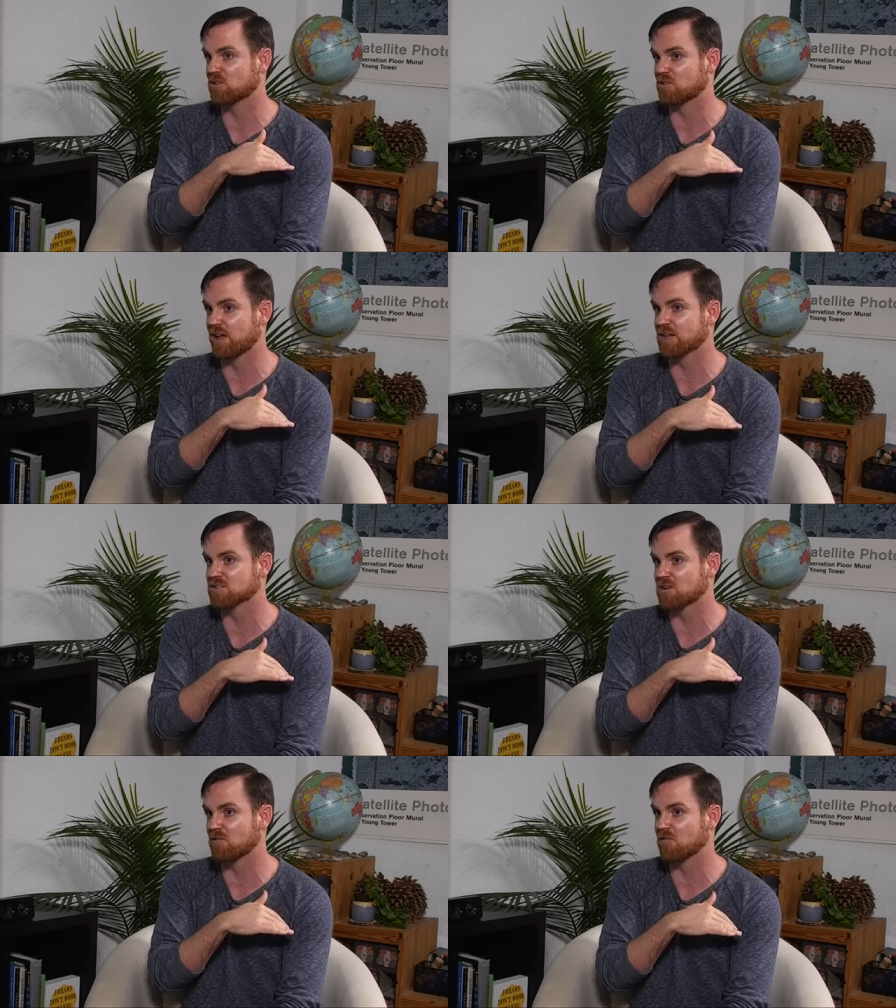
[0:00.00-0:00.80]
their vagus
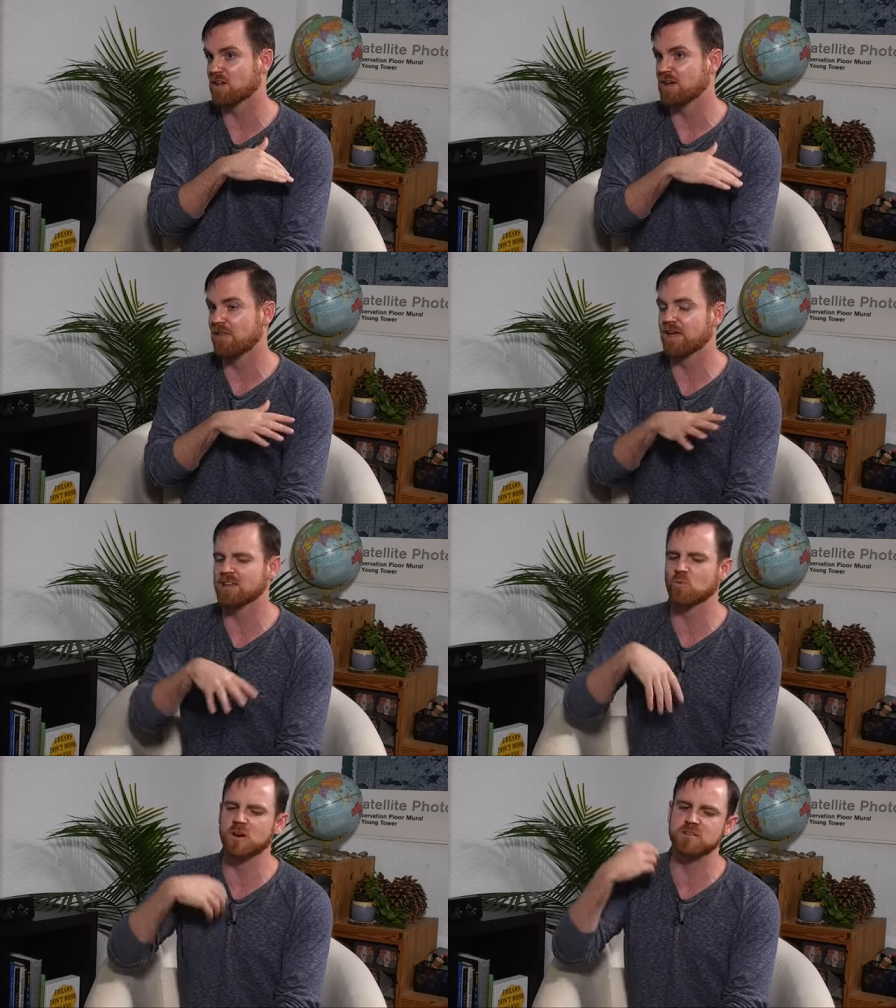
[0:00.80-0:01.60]
nerve, and they
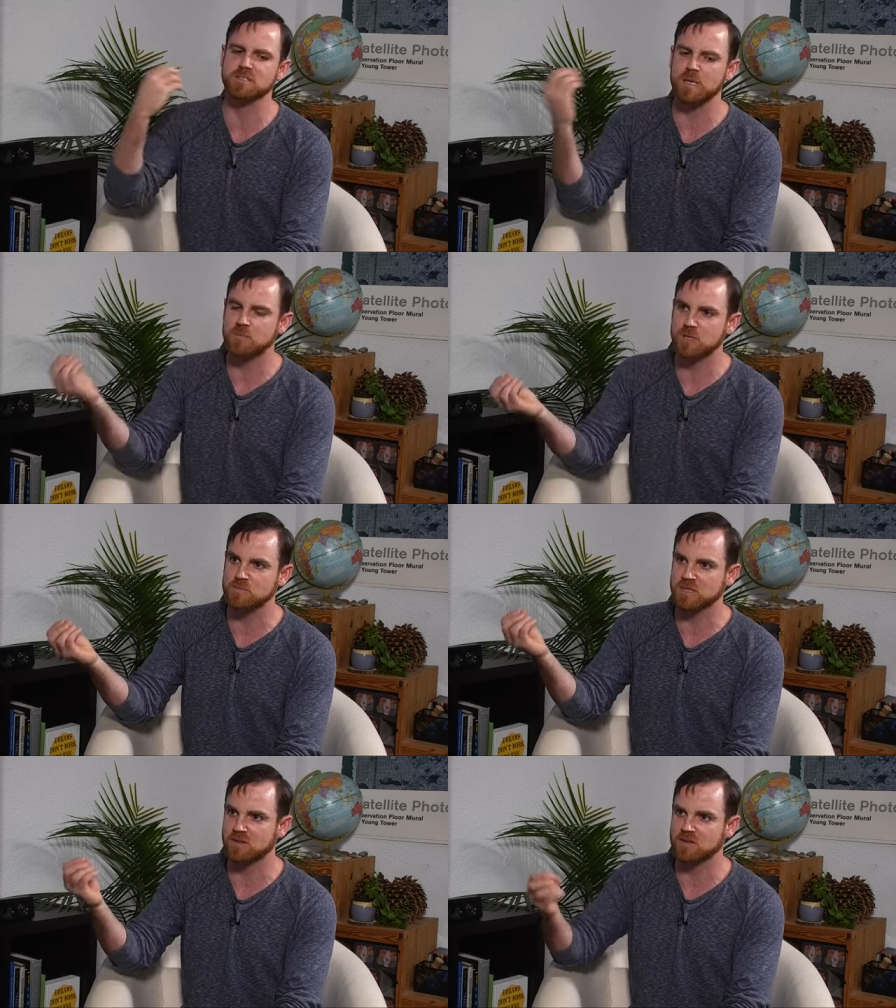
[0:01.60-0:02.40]
had weird
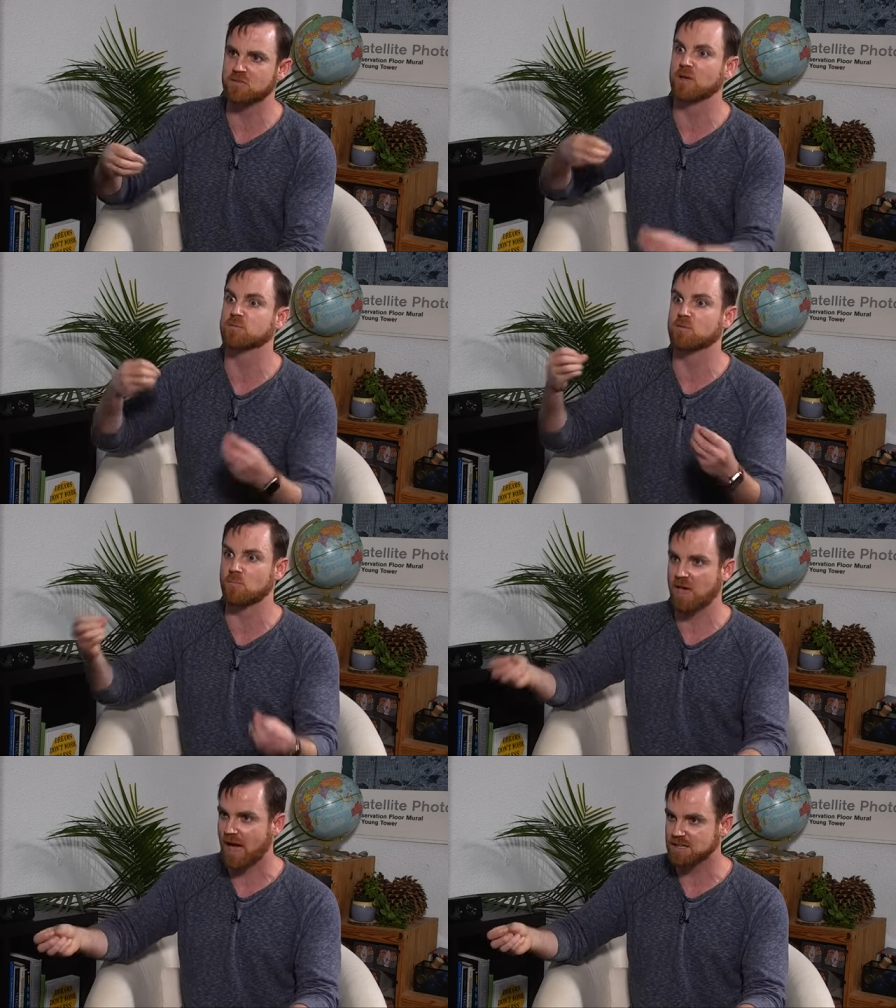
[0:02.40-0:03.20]
symptoms that developed
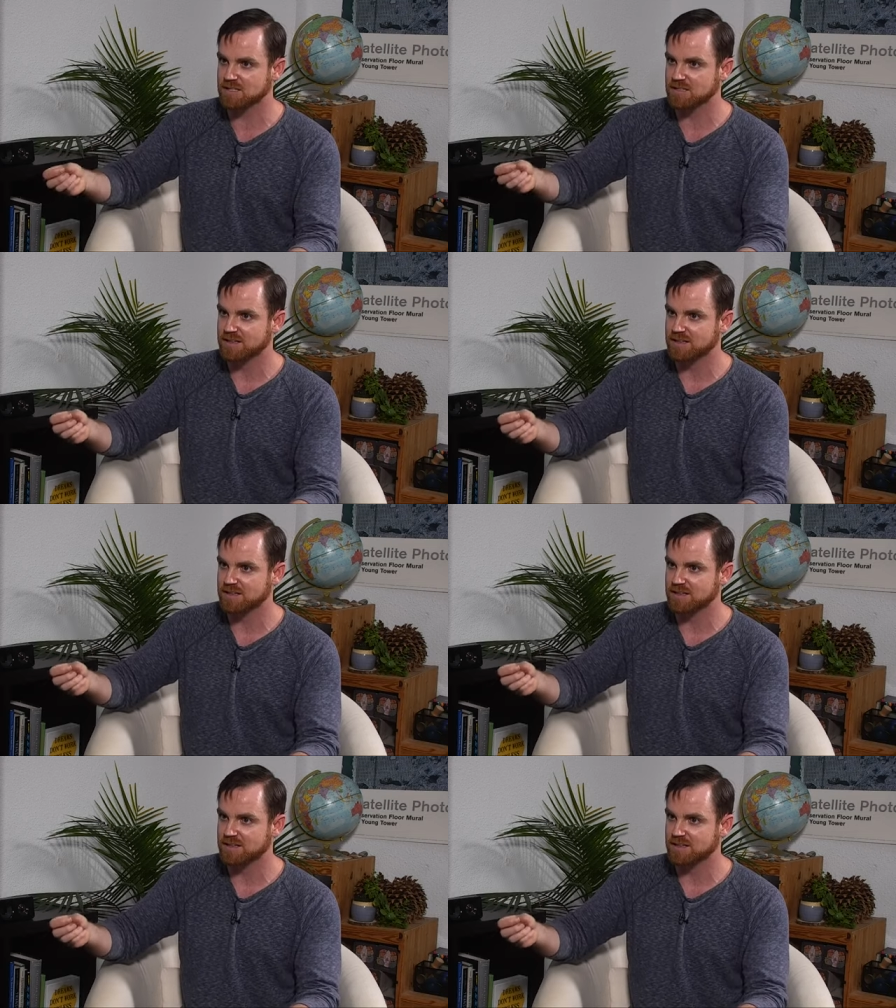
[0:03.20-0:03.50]
from that.